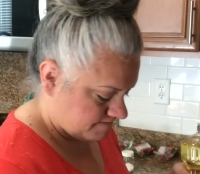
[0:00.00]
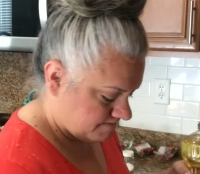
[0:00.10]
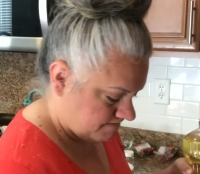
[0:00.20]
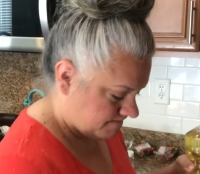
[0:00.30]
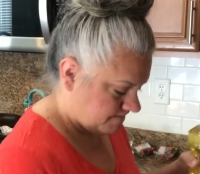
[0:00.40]

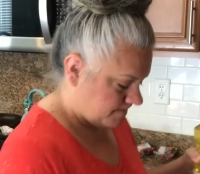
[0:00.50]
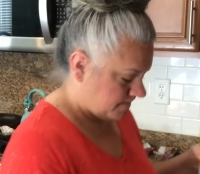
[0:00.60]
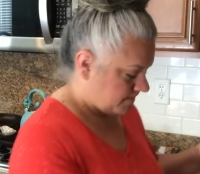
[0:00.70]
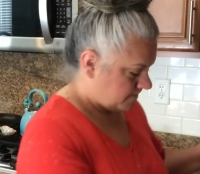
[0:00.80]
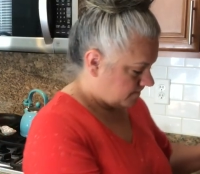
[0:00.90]

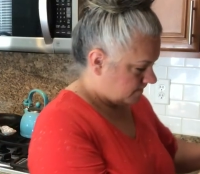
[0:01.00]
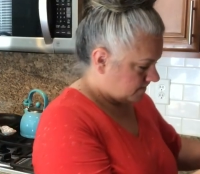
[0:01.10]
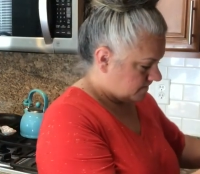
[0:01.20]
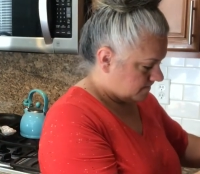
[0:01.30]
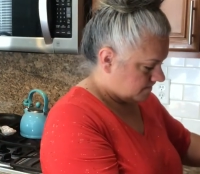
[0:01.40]

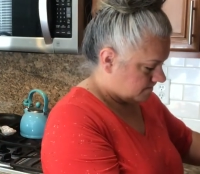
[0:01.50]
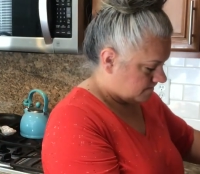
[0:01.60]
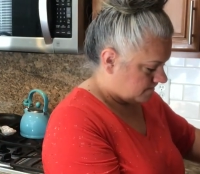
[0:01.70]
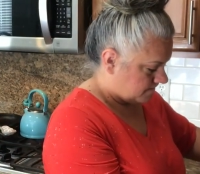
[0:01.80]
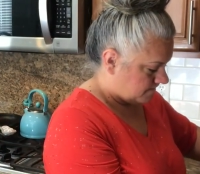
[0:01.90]

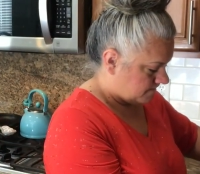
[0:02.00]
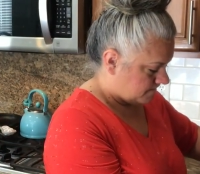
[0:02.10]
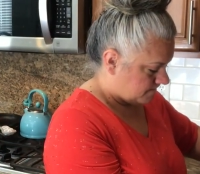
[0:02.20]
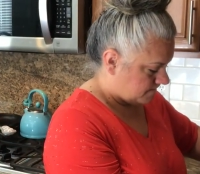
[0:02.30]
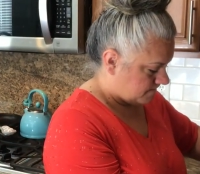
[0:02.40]

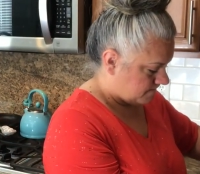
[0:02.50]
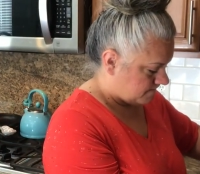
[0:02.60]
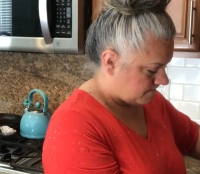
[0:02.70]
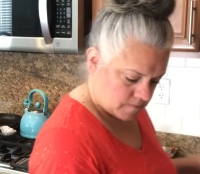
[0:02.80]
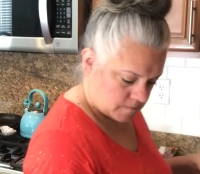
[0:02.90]

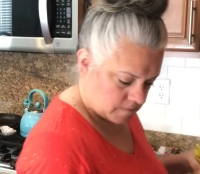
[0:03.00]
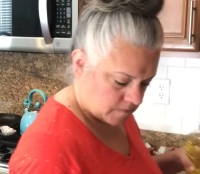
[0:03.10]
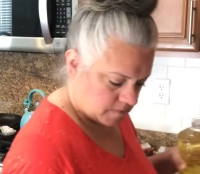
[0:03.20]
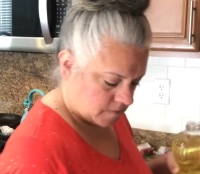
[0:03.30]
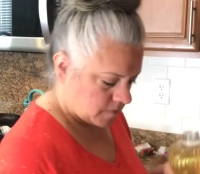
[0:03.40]
No one is speaking in this clip.